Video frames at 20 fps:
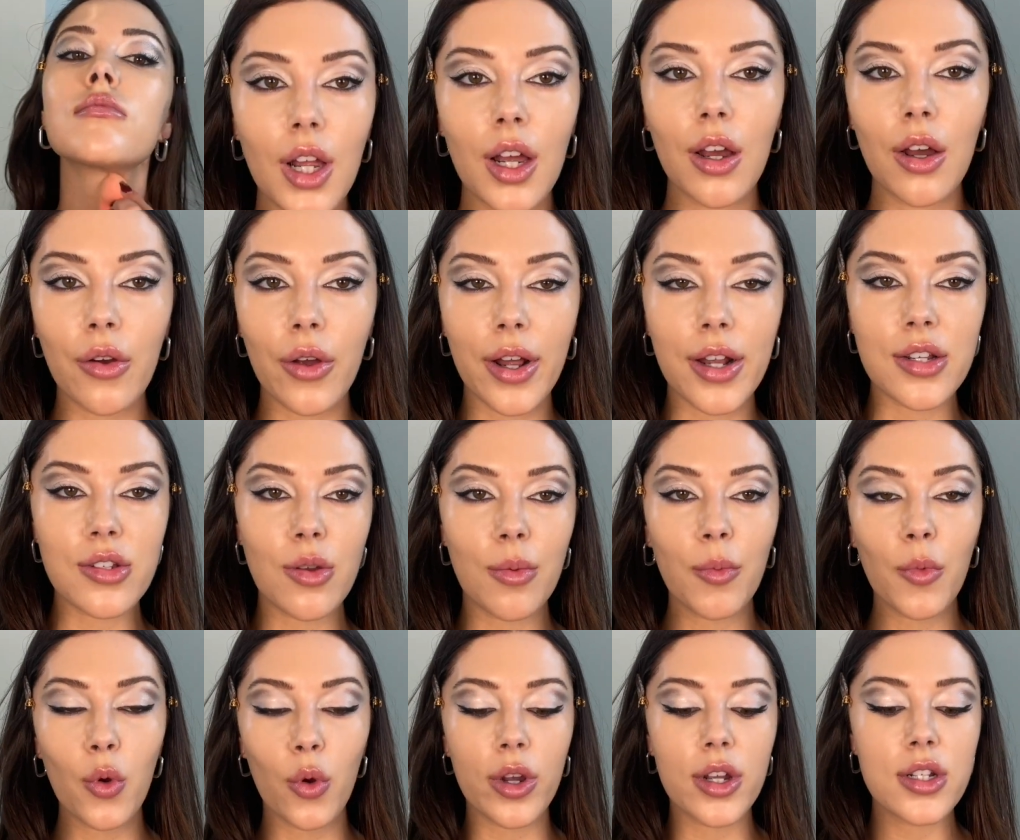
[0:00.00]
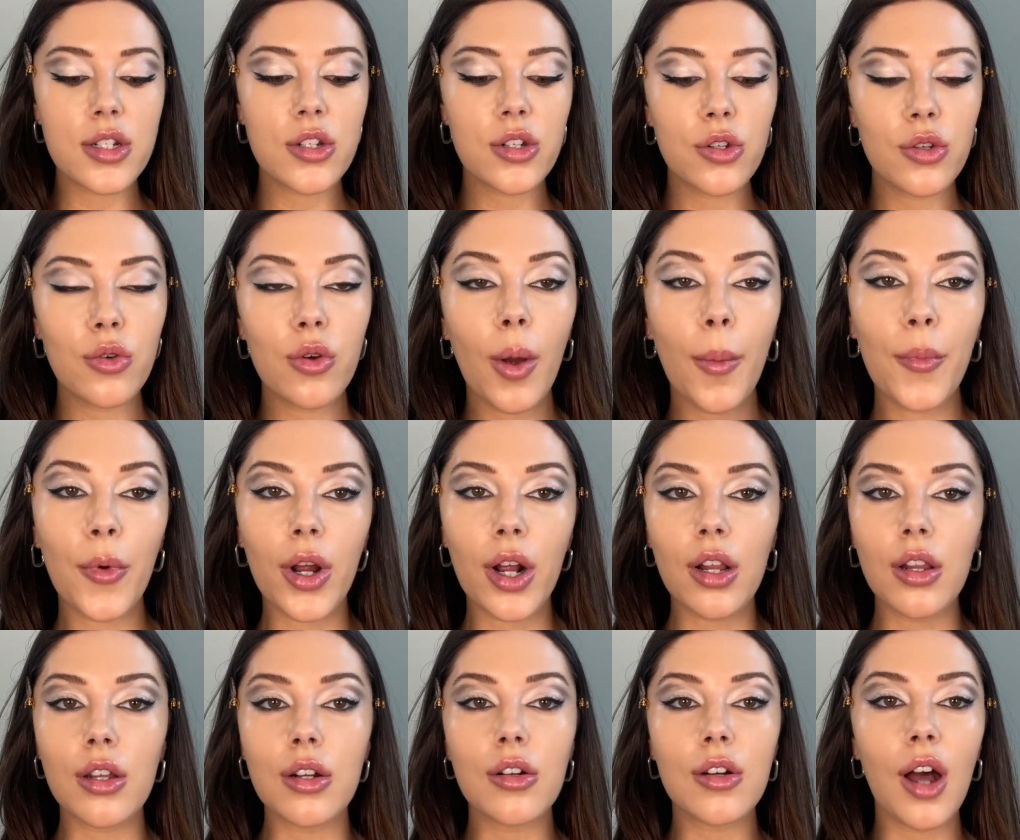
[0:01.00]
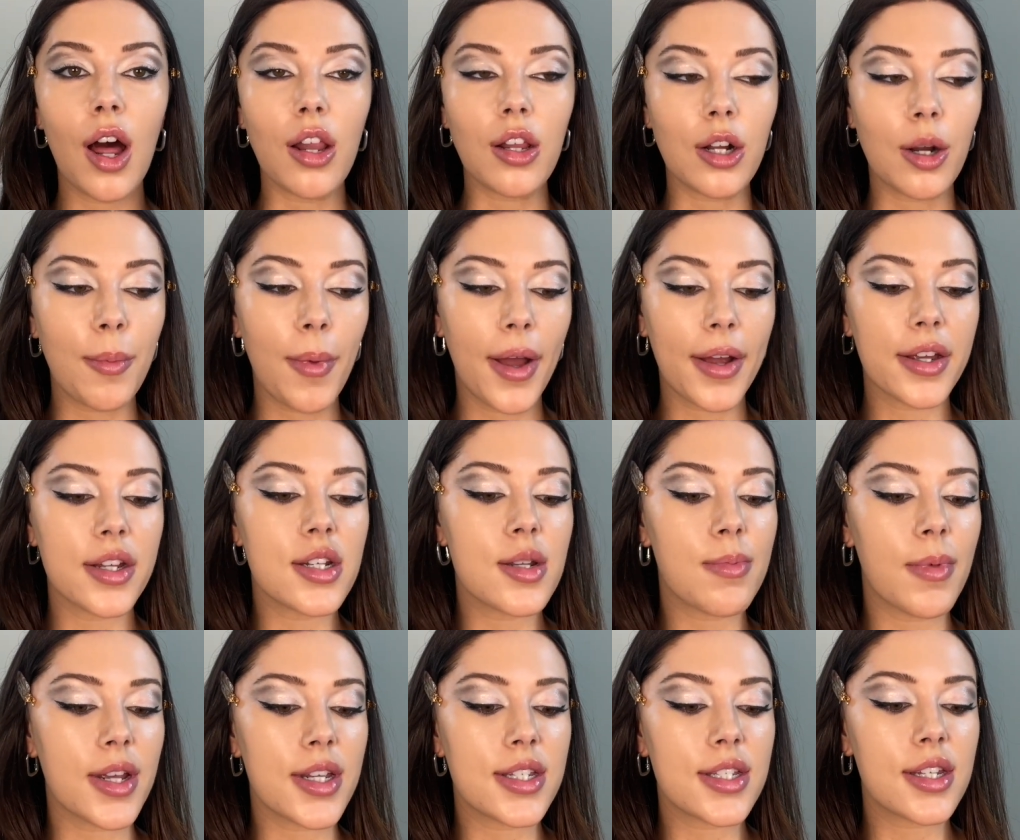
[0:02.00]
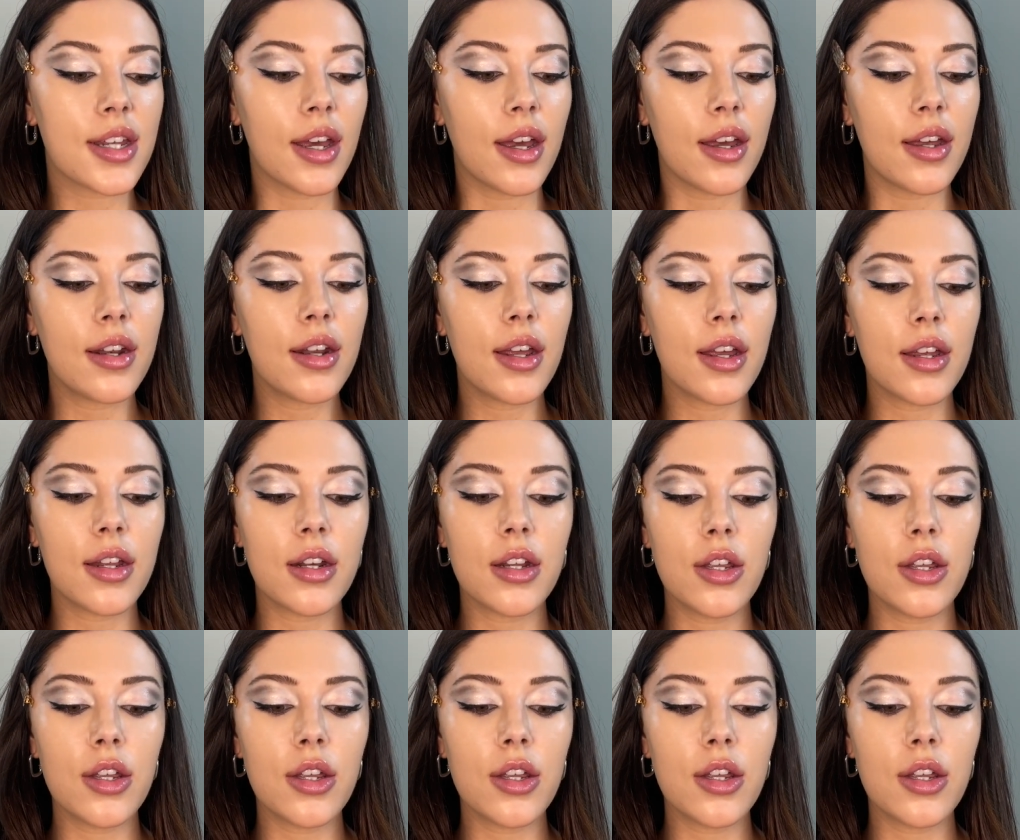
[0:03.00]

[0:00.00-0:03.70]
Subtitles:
Okay, so I'm going to bring a little color back into my skin and